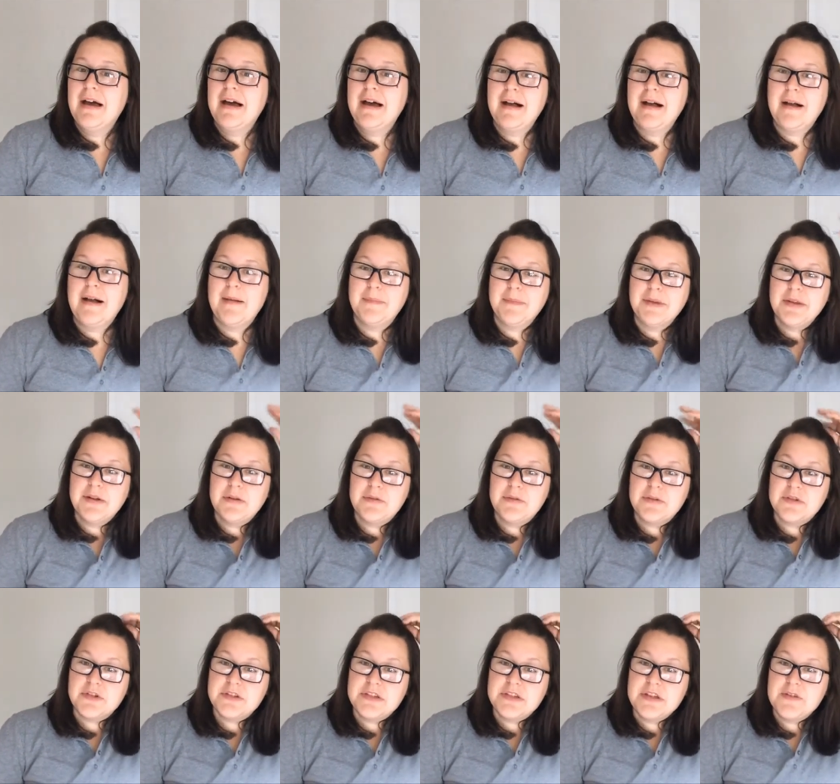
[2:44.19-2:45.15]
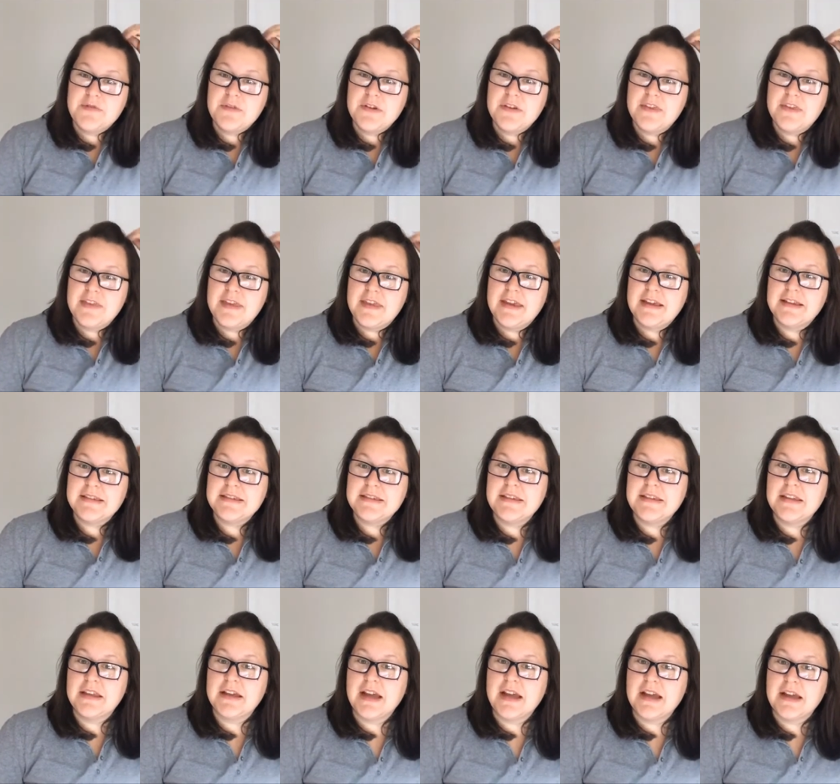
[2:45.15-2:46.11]
Um, you know, there's different
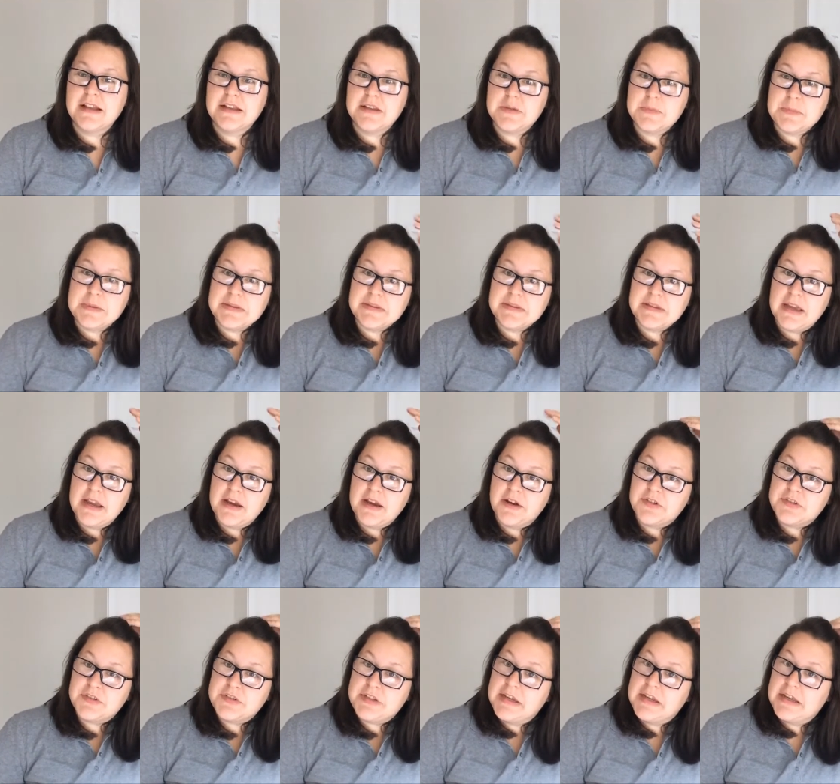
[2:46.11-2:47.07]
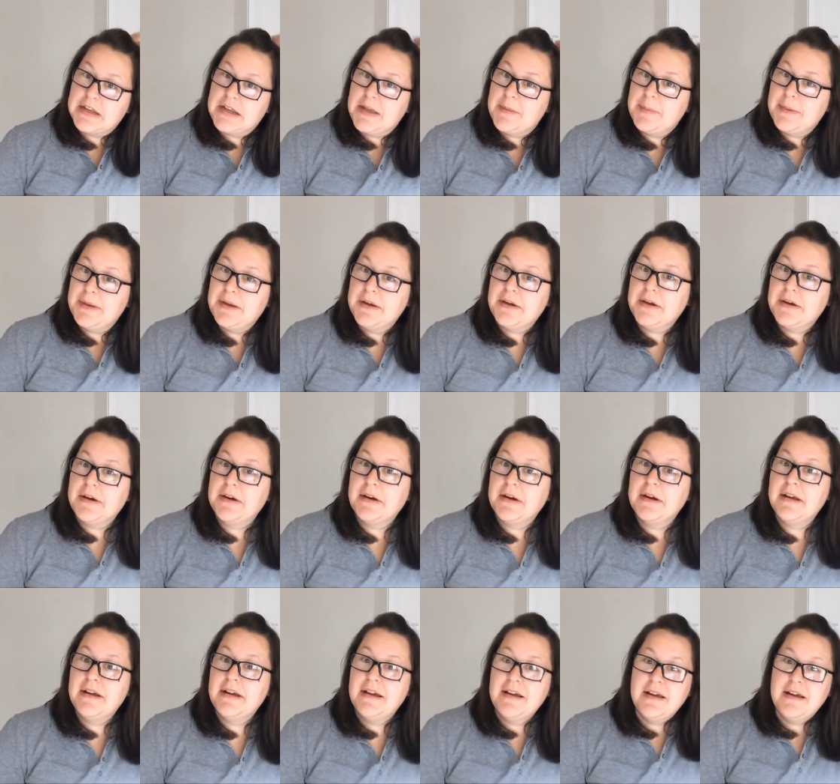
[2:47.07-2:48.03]
things. Look, I got this piece of hair sticking up here